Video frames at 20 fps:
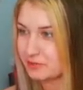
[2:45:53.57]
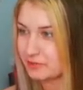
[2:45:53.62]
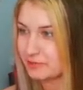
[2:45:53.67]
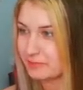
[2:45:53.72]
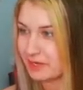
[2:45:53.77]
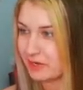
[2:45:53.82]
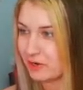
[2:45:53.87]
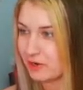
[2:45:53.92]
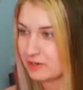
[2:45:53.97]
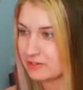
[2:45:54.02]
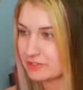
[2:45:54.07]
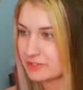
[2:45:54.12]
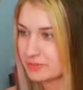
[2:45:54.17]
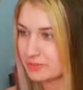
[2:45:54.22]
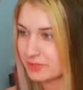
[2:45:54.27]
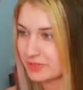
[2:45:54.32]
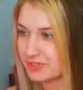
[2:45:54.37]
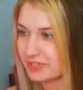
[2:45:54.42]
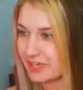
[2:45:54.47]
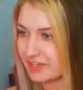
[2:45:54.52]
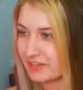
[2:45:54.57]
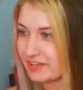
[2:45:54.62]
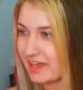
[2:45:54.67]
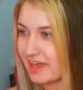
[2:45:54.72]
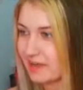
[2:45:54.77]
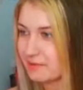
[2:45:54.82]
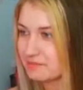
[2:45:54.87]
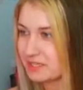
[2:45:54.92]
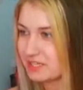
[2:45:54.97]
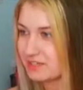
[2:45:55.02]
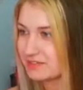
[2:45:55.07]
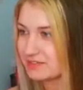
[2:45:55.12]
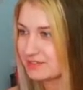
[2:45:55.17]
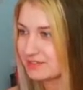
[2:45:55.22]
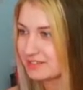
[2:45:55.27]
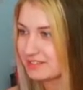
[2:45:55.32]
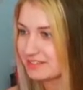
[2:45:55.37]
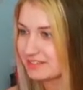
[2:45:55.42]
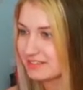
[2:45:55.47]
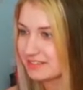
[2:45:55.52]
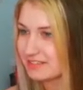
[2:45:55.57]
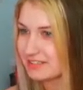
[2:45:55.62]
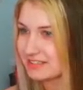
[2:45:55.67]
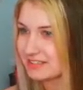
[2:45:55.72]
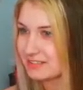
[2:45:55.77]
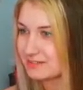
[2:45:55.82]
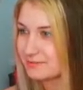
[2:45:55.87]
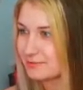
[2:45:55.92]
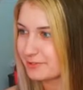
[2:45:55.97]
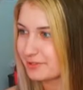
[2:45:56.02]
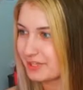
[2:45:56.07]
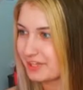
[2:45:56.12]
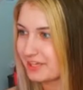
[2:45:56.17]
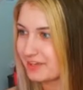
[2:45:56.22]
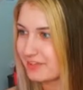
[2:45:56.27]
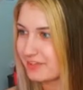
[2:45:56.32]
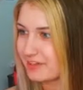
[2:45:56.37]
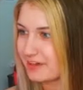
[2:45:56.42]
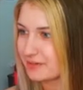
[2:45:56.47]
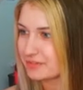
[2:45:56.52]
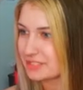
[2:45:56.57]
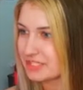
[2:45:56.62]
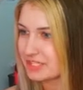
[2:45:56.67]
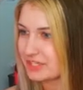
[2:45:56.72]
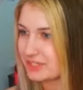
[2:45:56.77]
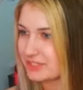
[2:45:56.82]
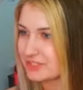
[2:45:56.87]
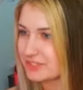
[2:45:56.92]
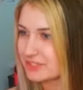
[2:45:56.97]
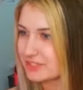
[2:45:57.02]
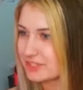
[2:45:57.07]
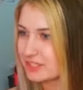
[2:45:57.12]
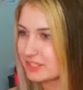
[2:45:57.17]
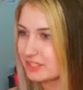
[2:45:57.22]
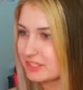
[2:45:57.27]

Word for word: when my hearts were yelling at me for like a thousand years.